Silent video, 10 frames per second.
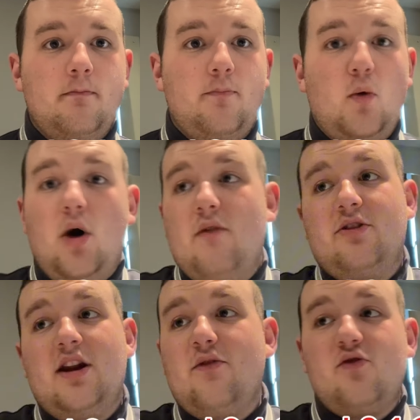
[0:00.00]
But why haven't
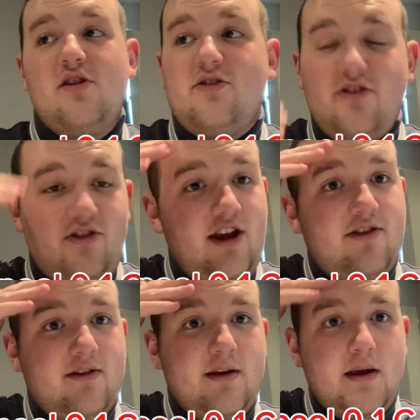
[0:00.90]
we done that for the rest of the
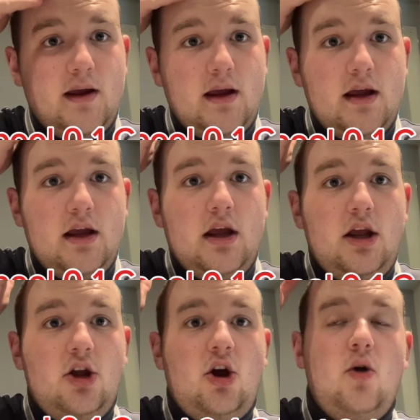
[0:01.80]
season?
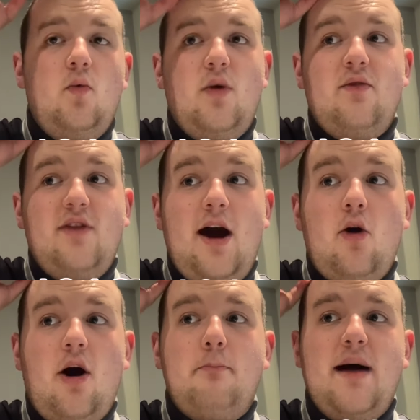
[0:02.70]
You know, we've now
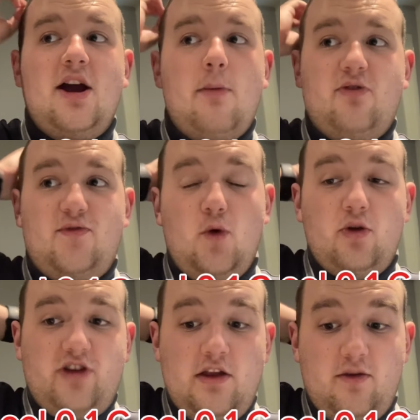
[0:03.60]
gone back up to
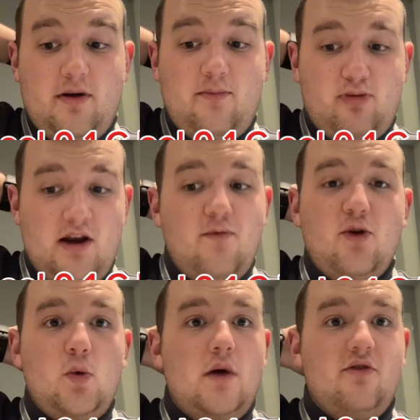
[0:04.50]
14th above
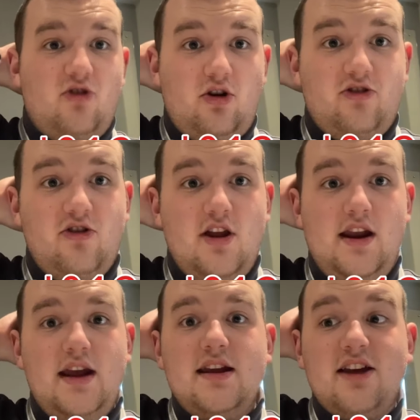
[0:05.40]
Brentford, who overtook us in the
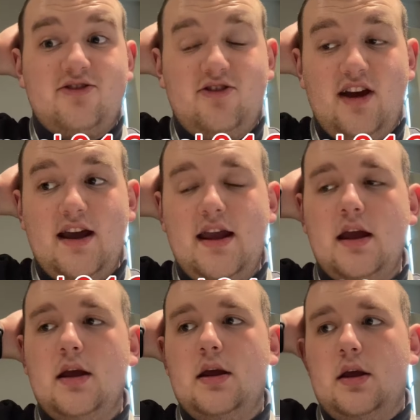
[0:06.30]
league
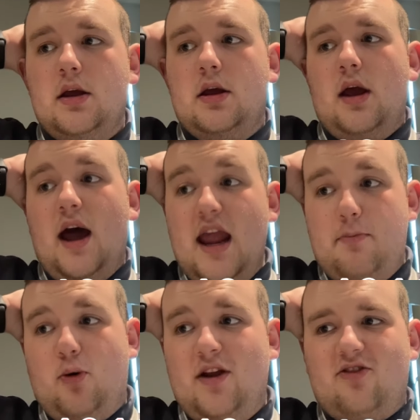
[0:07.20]
yesterday.
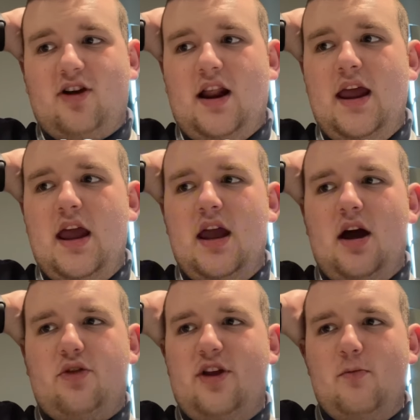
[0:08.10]
8 points clear.
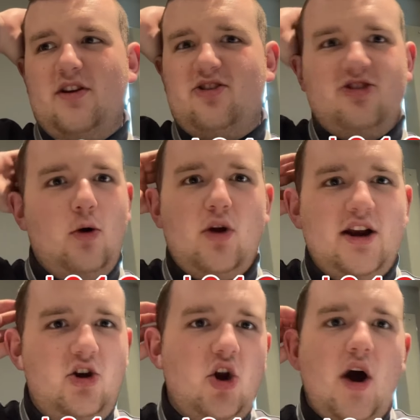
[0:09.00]
I think we're still
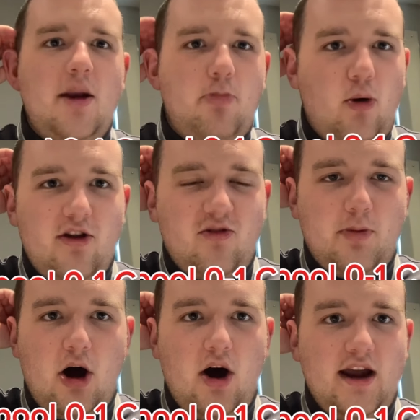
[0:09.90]
like 9 points
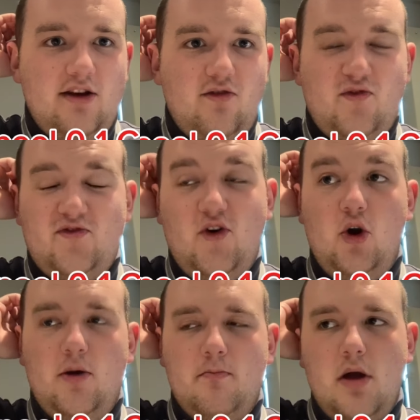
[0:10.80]
behind
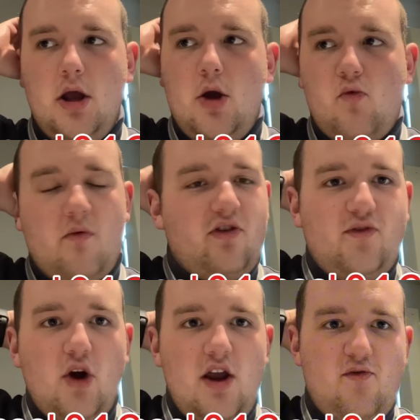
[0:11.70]
Fulham. We're up to
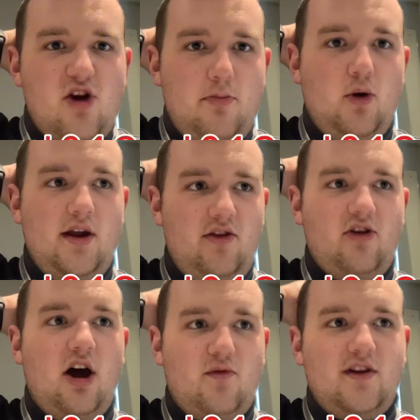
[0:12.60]
33
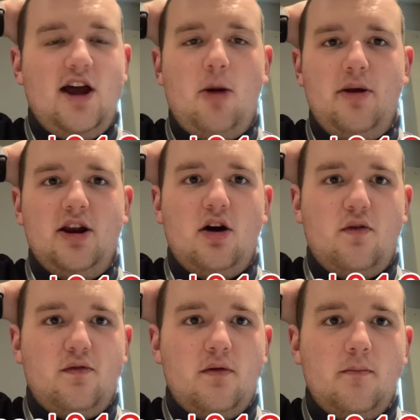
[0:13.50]
points. I think that'll be
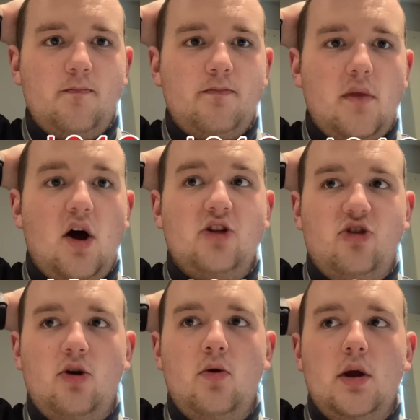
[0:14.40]
enough. I
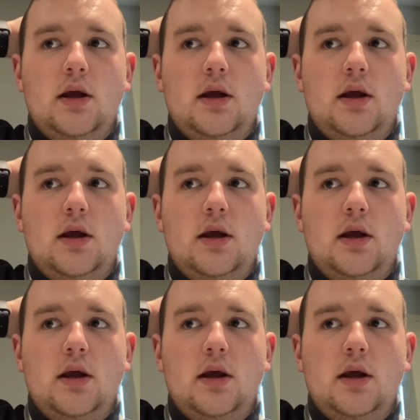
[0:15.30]
do.